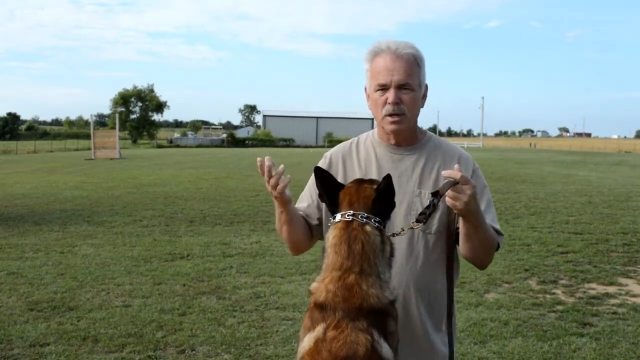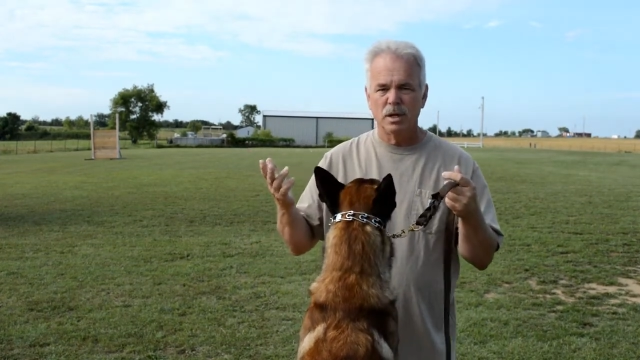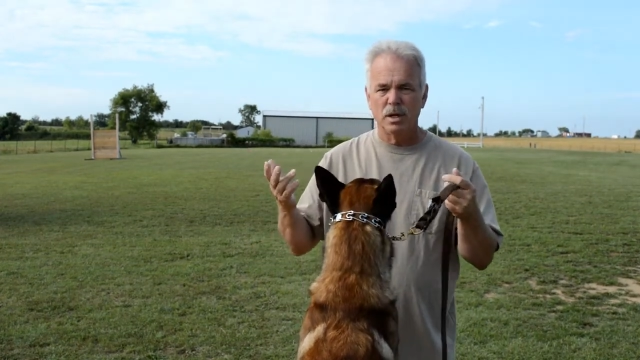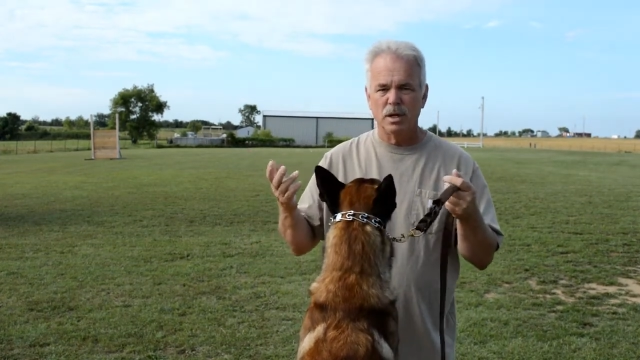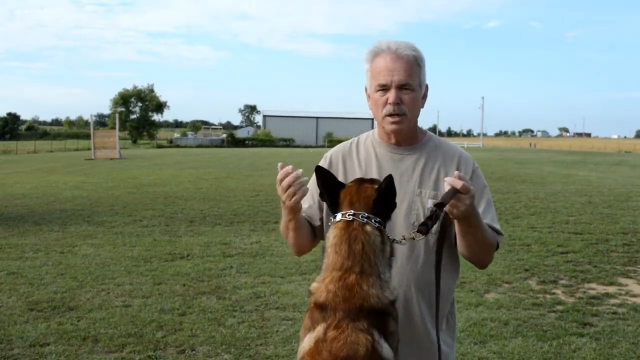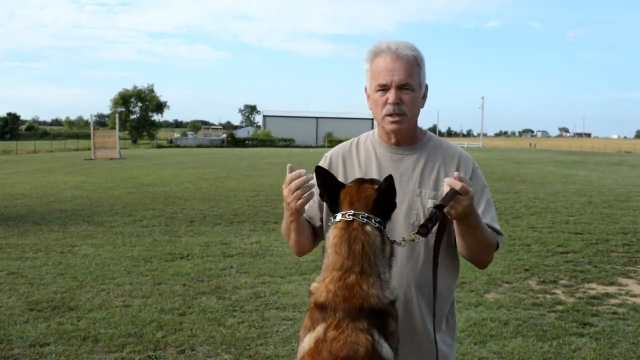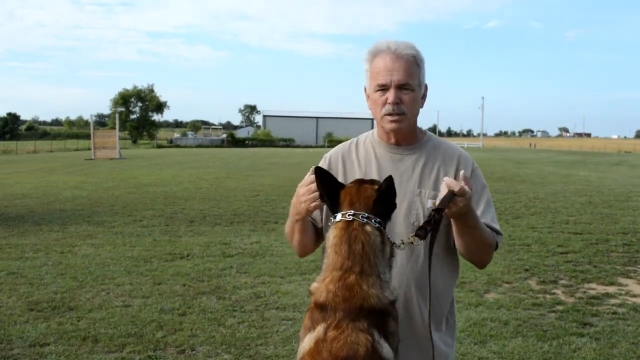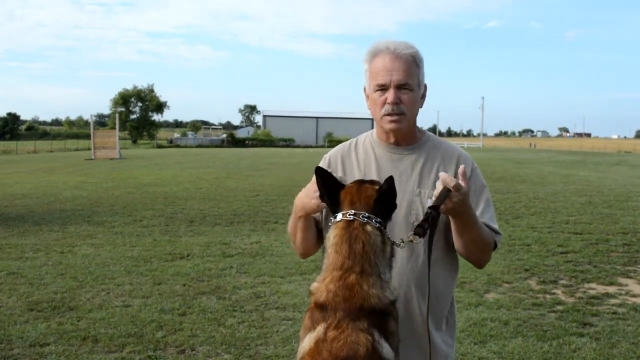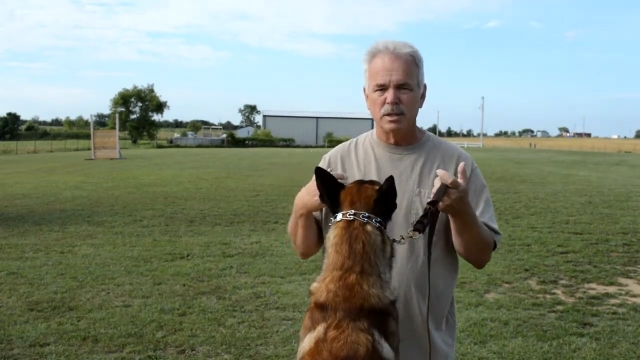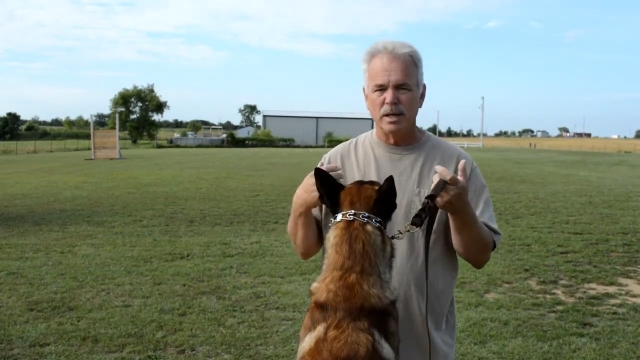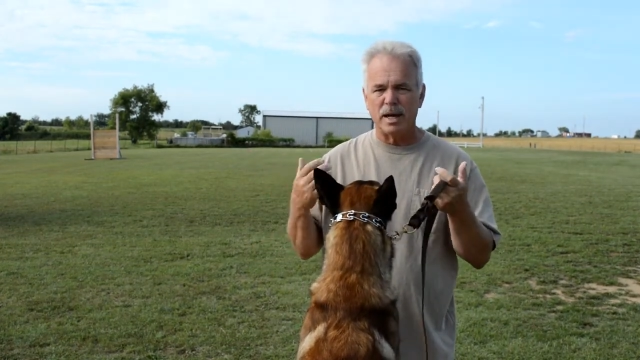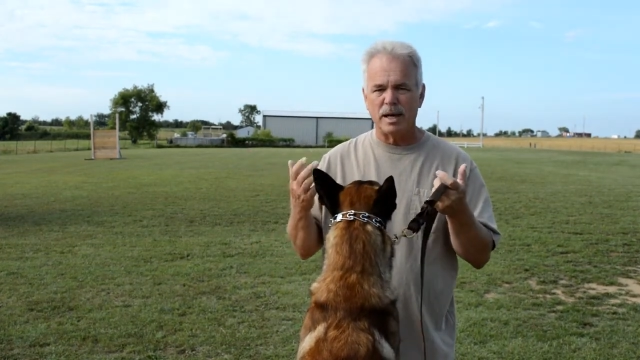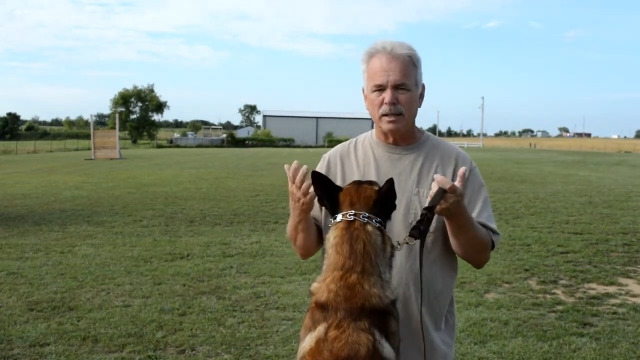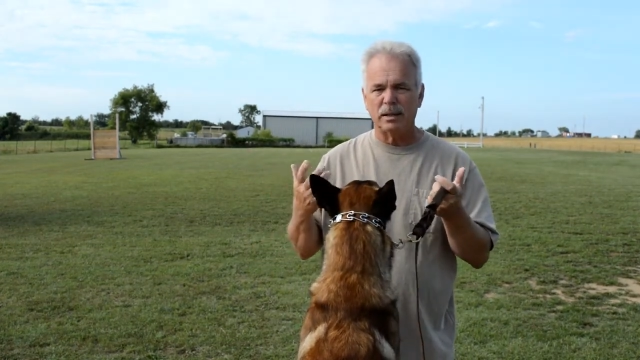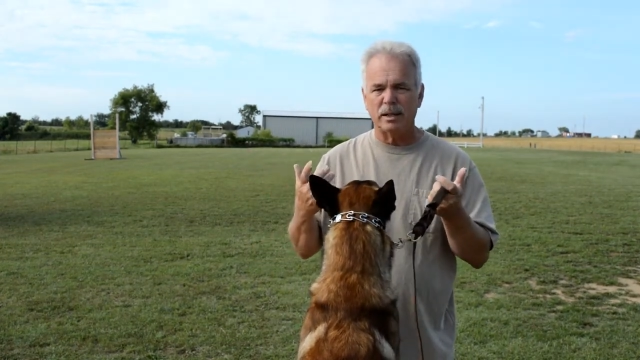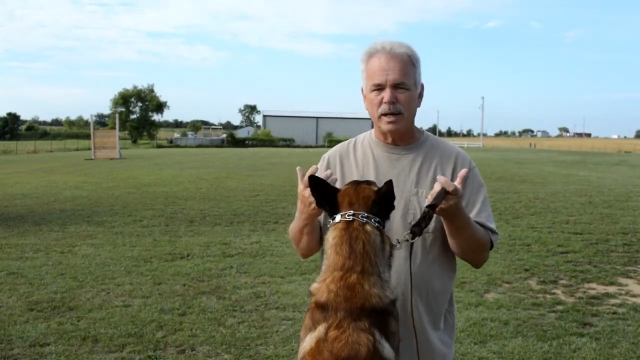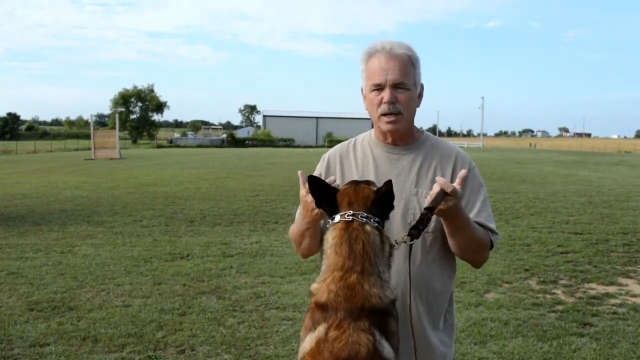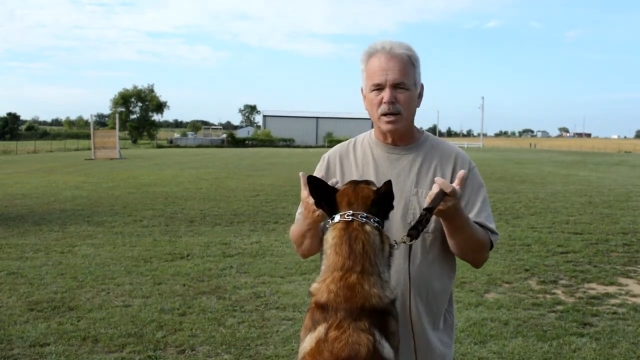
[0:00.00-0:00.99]
It's
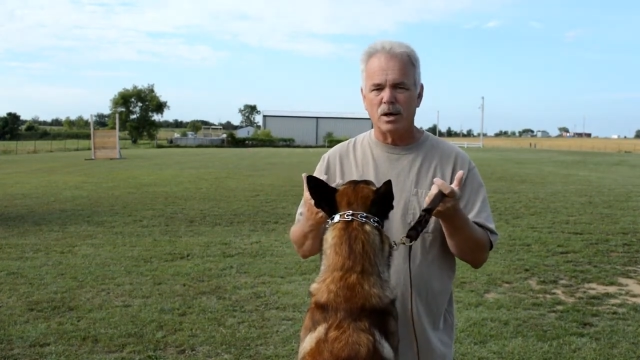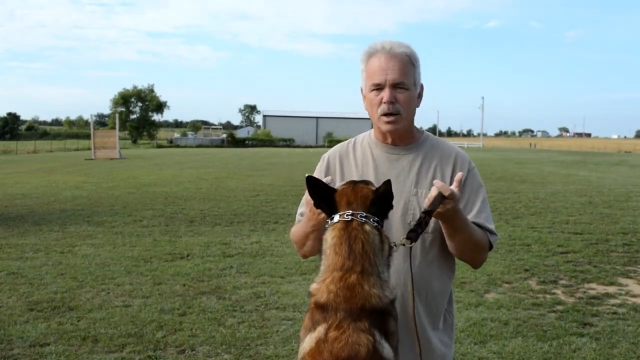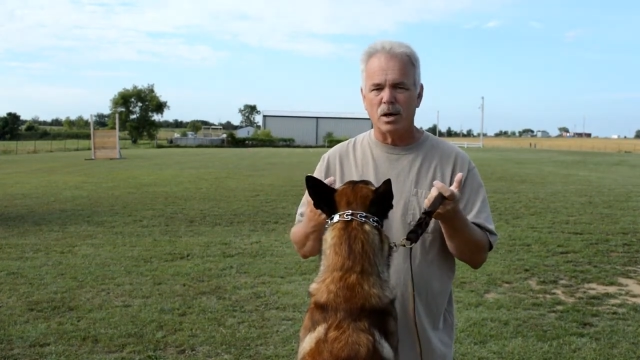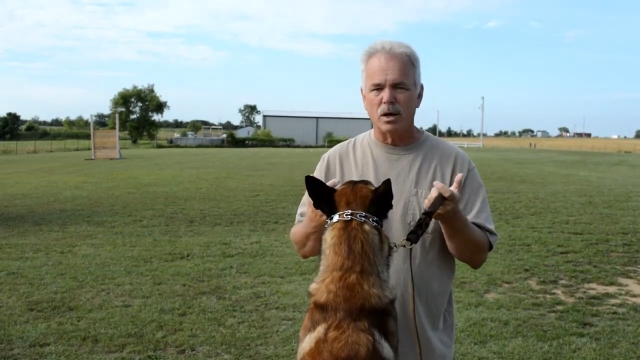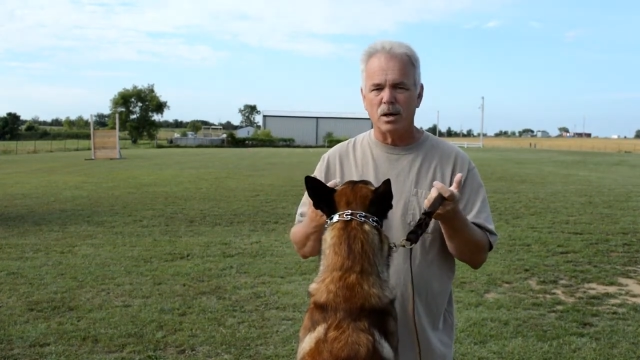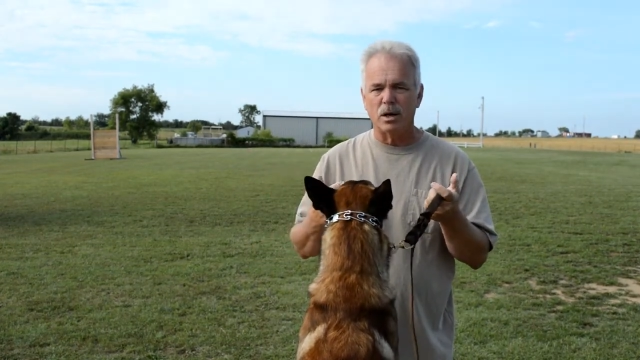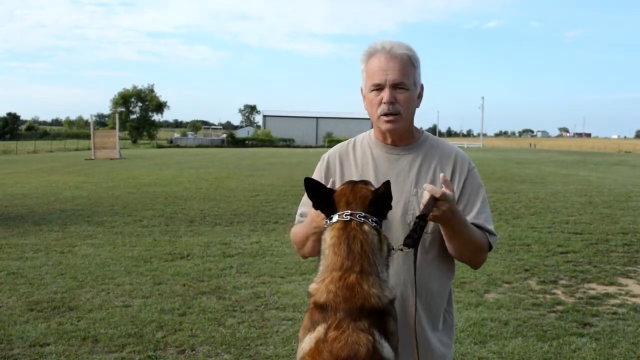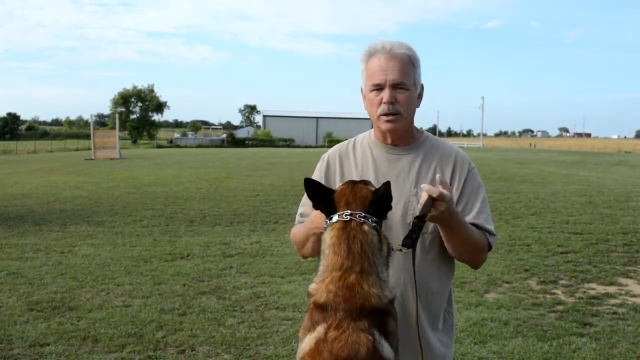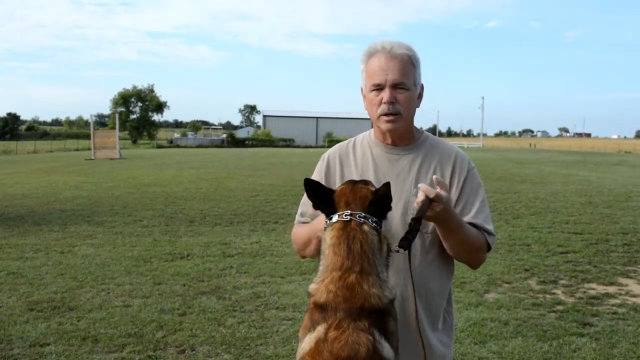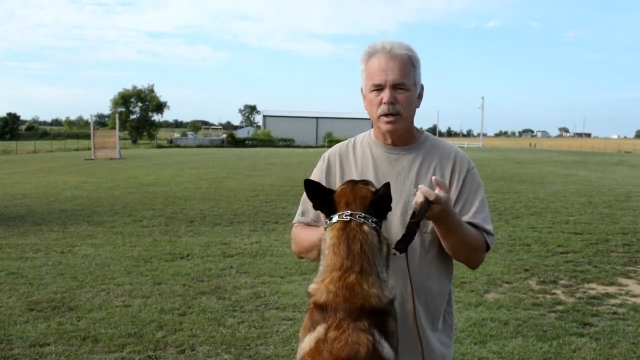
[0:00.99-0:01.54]
not that hard.